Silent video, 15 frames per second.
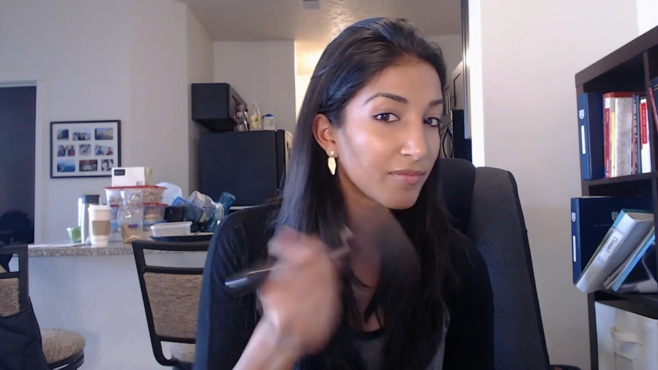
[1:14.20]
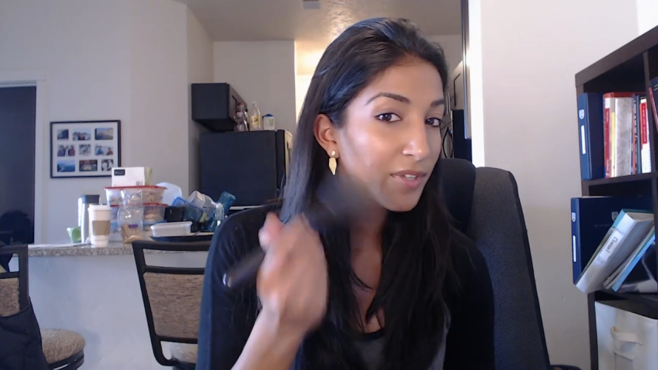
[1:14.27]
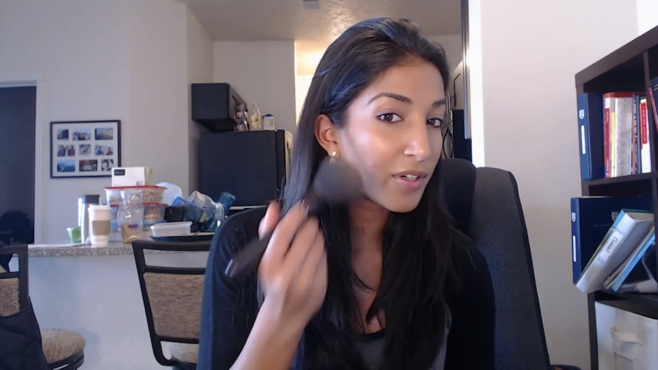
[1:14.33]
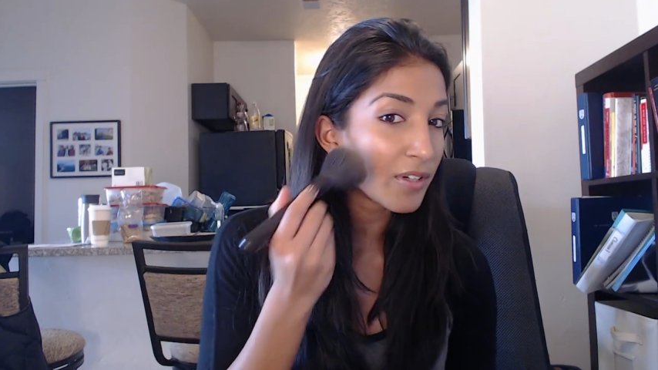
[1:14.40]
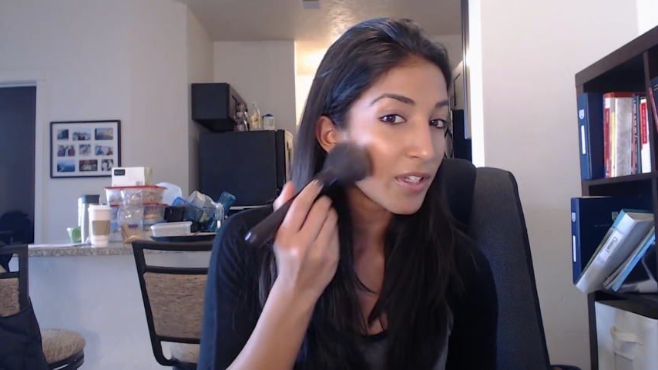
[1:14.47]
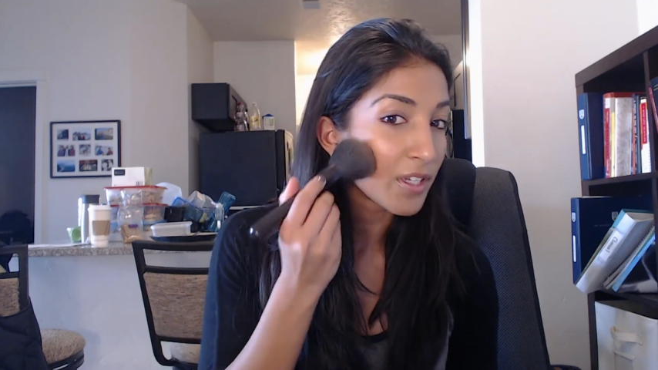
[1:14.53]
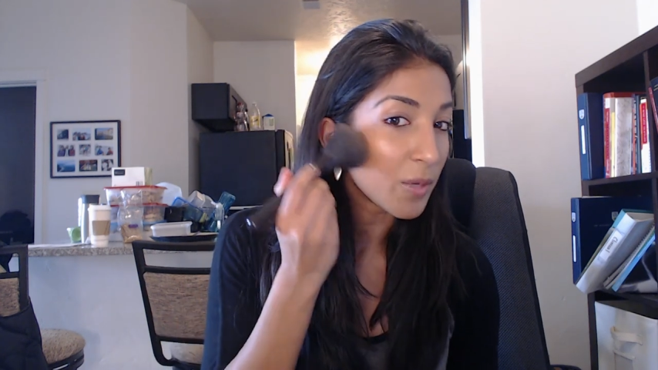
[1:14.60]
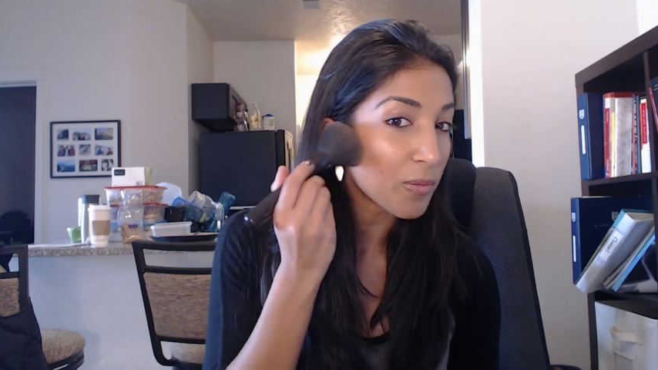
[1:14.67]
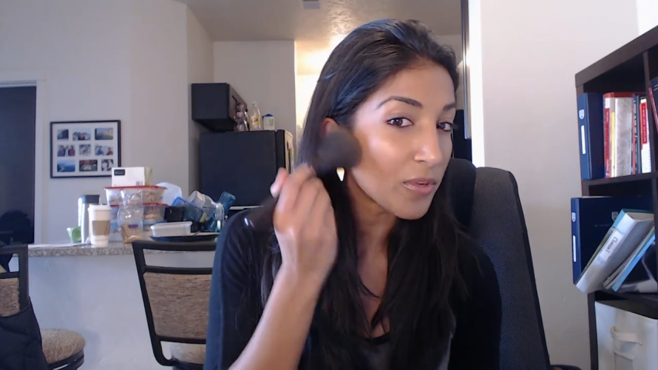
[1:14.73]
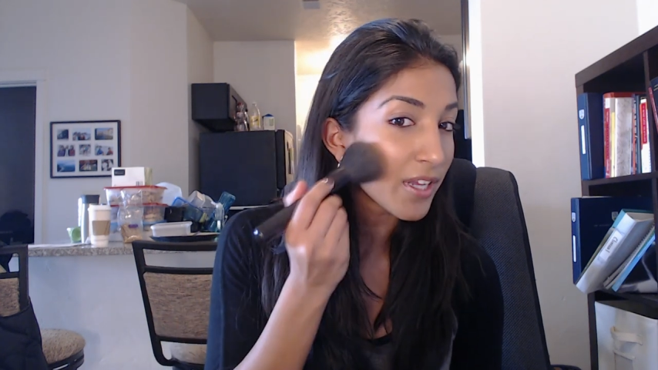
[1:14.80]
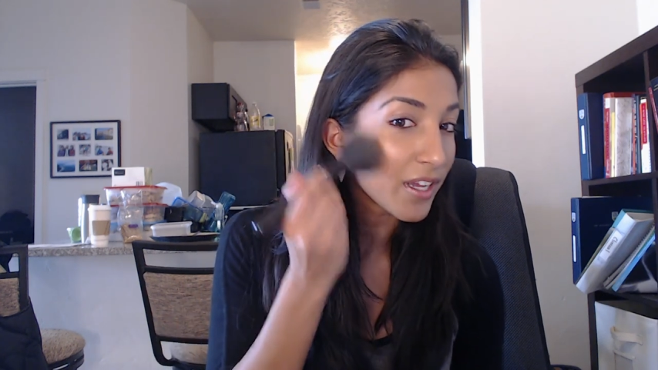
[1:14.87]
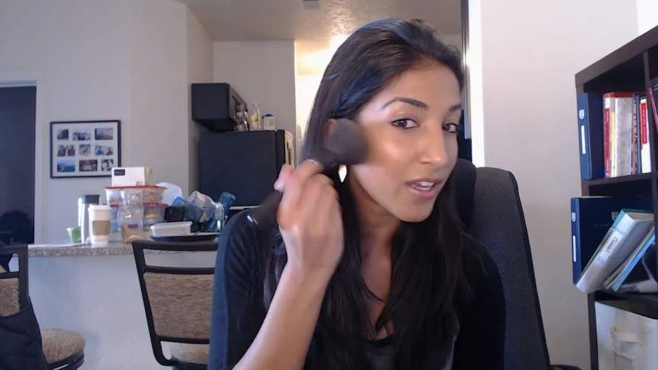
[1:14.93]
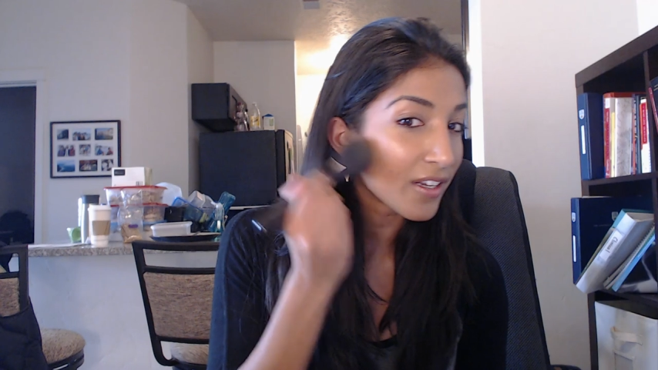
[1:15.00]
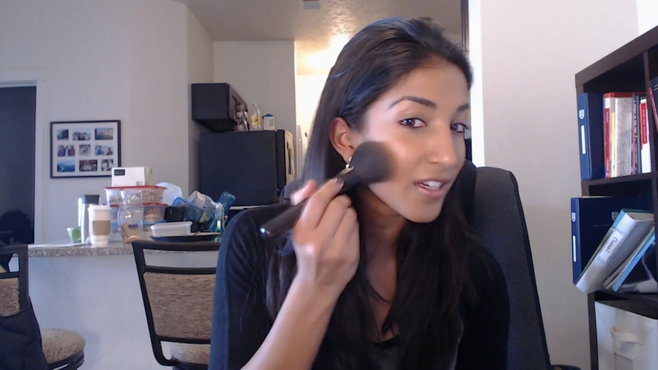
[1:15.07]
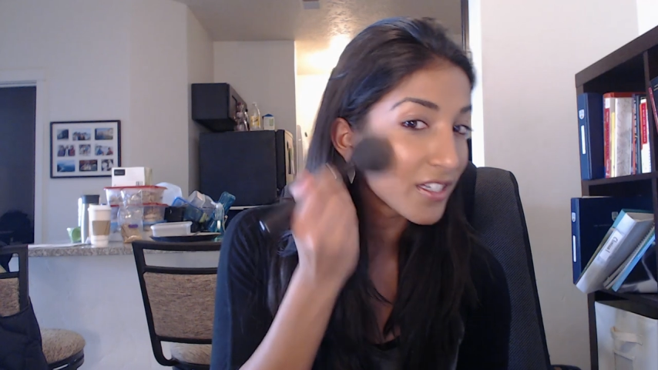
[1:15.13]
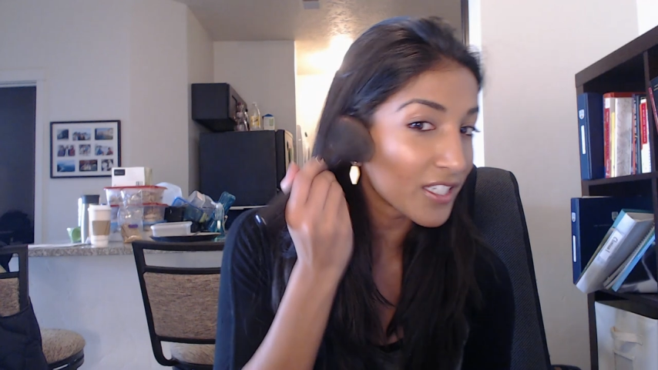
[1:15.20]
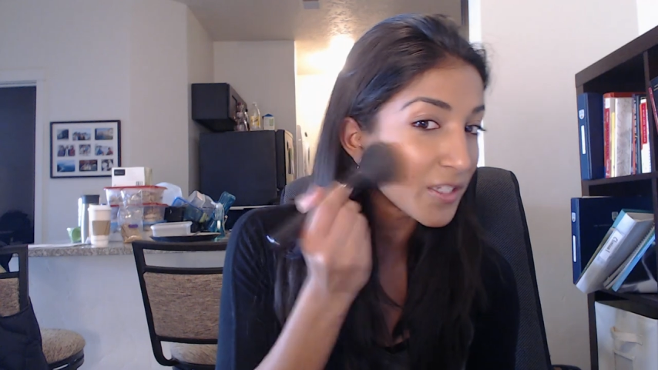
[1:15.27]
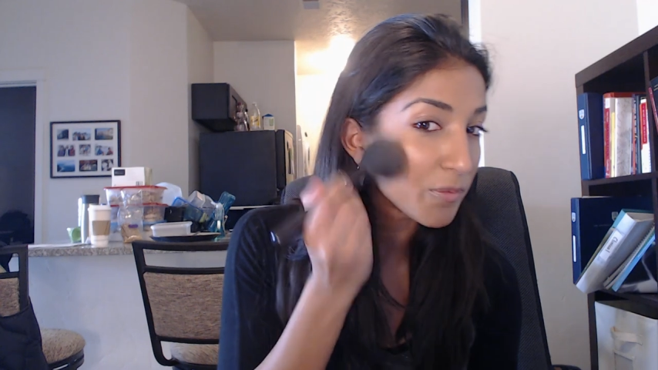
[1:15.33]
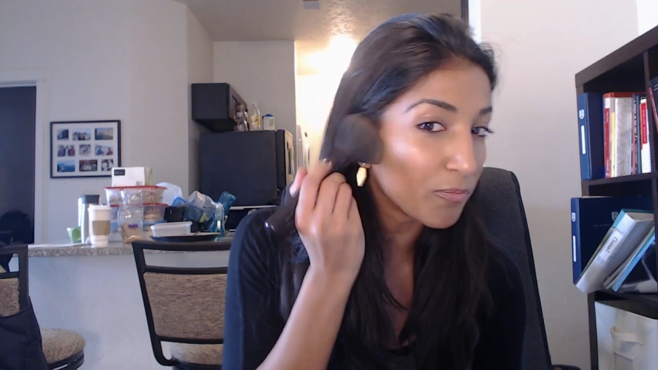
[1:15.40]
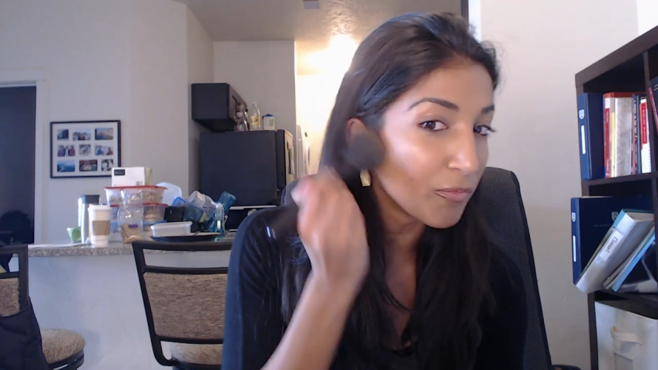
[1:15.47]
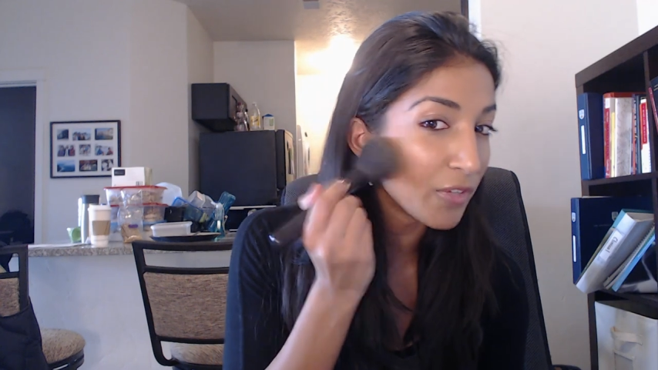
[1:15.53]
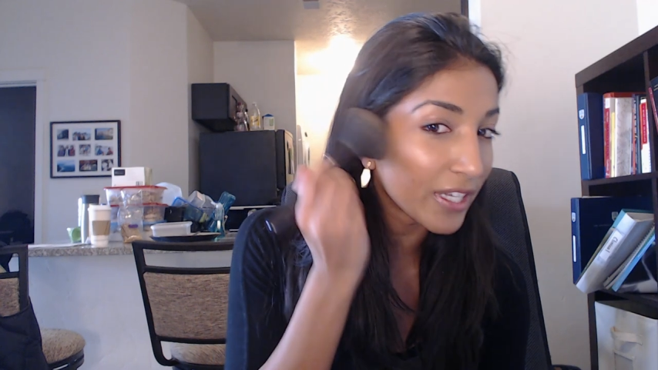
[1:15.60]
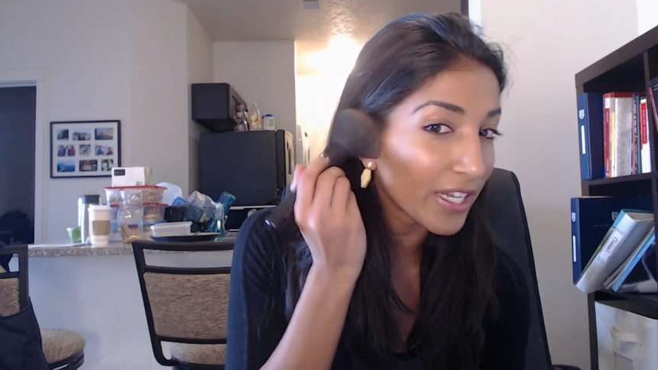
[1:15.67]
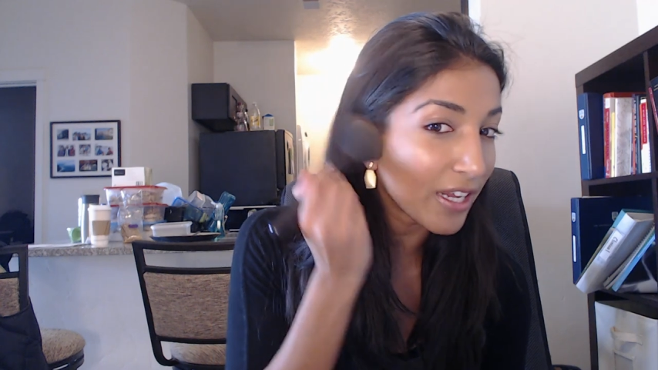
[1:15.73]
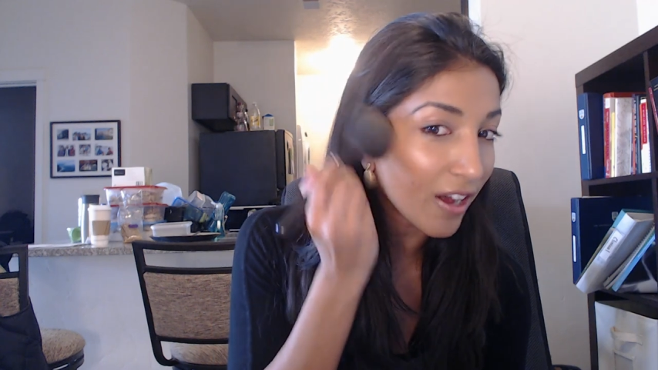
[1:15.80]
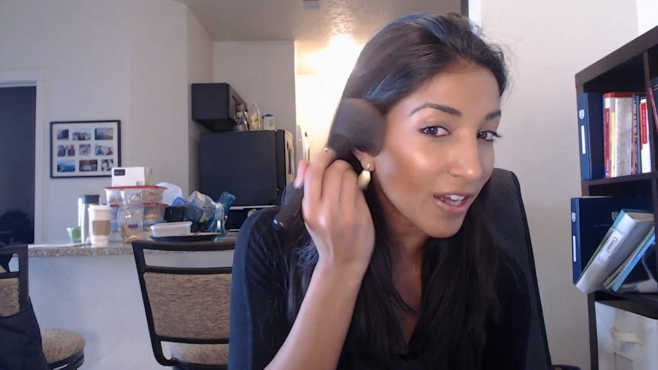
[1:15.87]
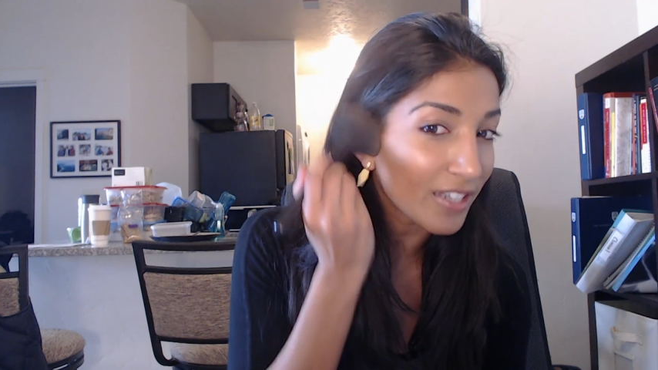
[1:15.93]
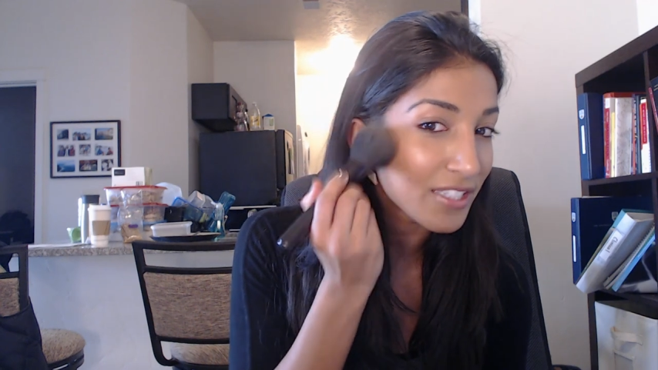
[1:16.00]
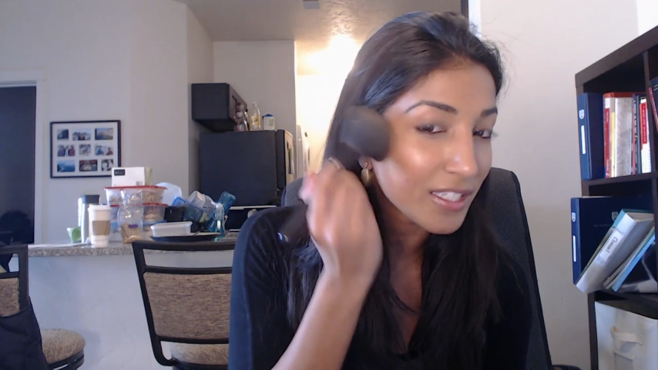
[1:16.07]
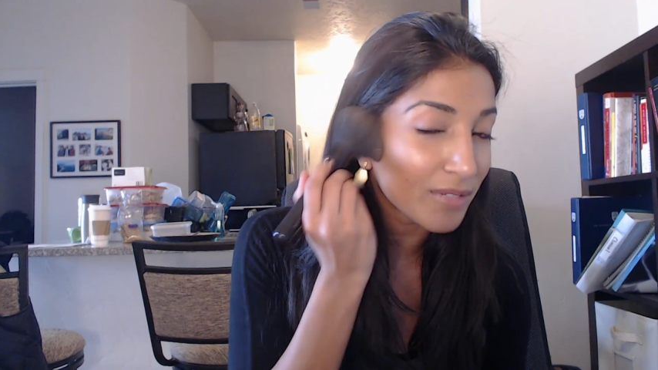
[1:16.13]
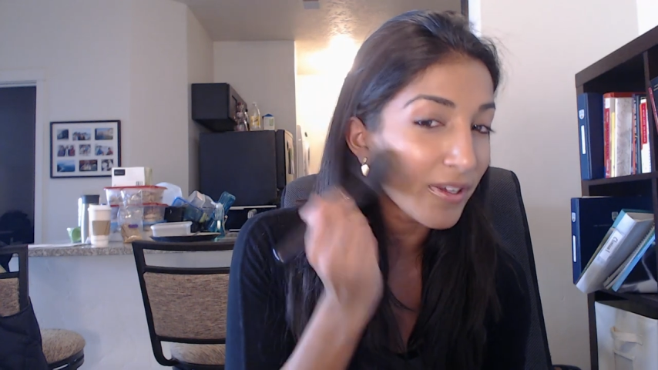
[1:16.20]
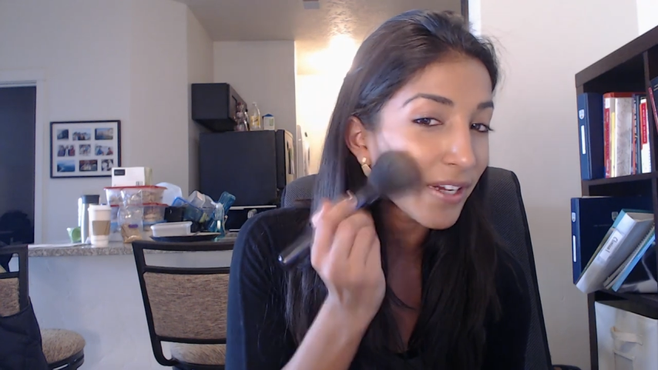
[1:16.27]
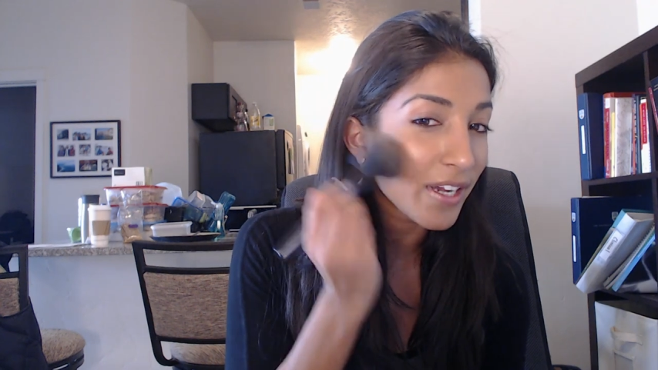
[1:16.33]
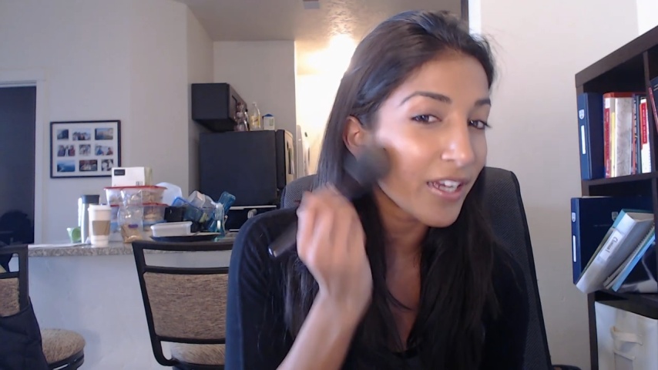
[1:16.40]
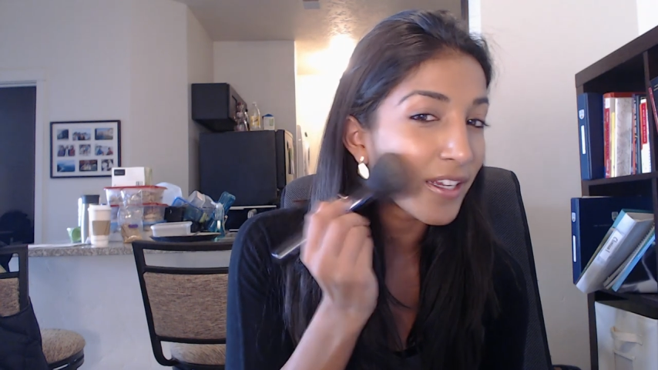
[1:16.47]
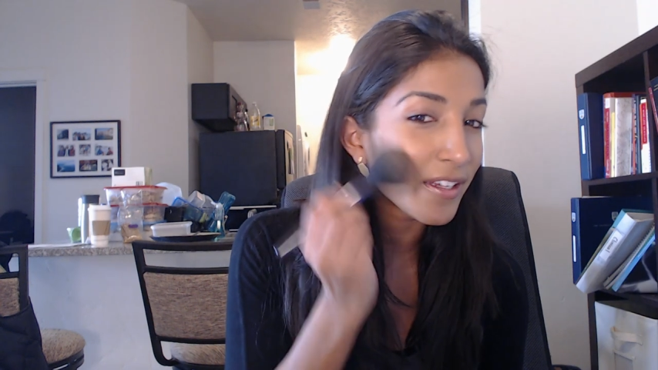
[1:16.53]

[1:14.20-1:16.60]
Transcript: I really hope you can, because it's really awesome. Like,